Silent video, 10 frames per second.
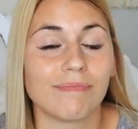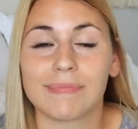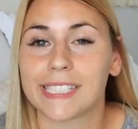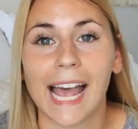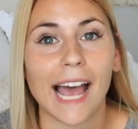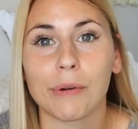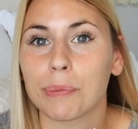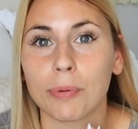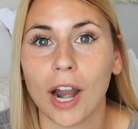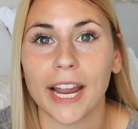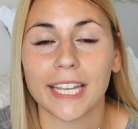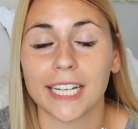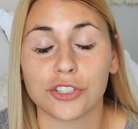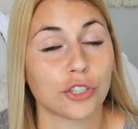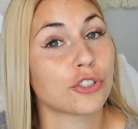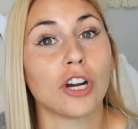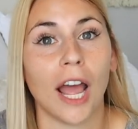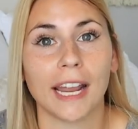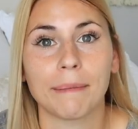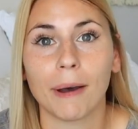sat with Brian and just
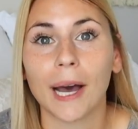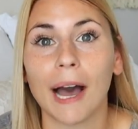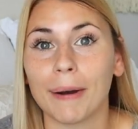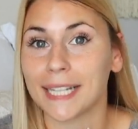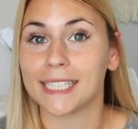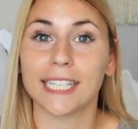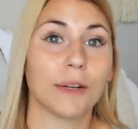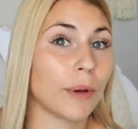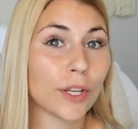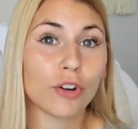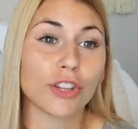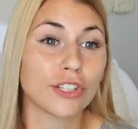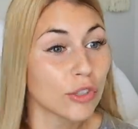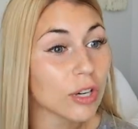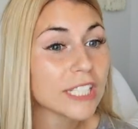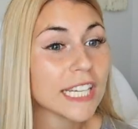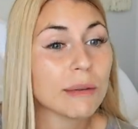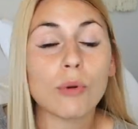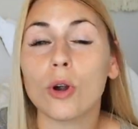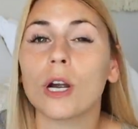cried about how I didn't want to go to the stores
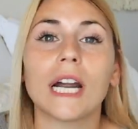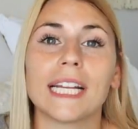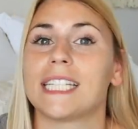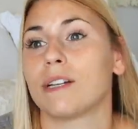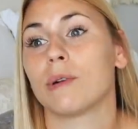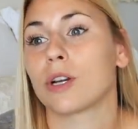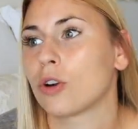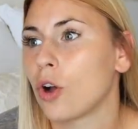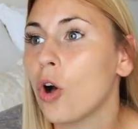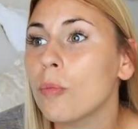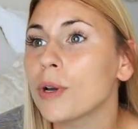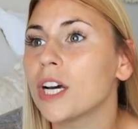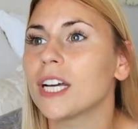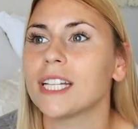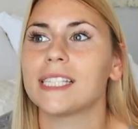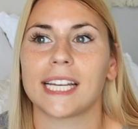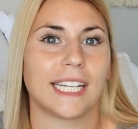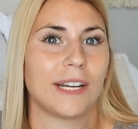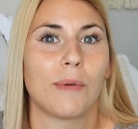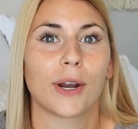anymore, I didn't want to go to HomeGoods, I
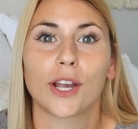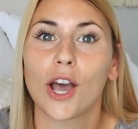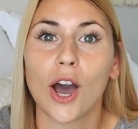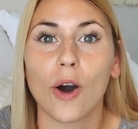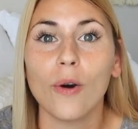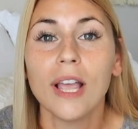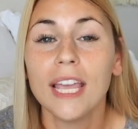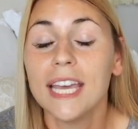didn't want to go